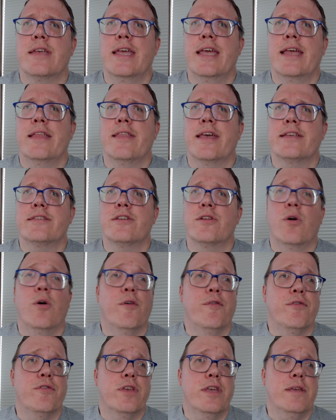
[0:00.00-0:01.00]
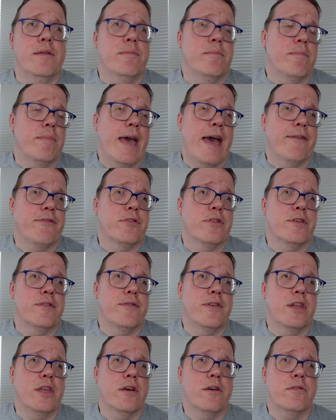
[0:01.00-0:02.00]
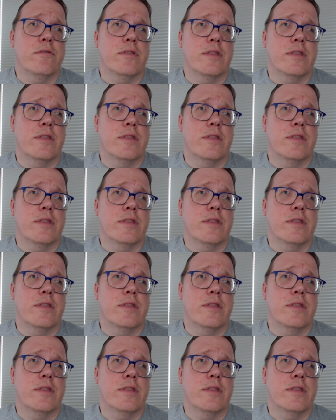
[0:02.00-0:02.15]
And like I said, hopefully after this video,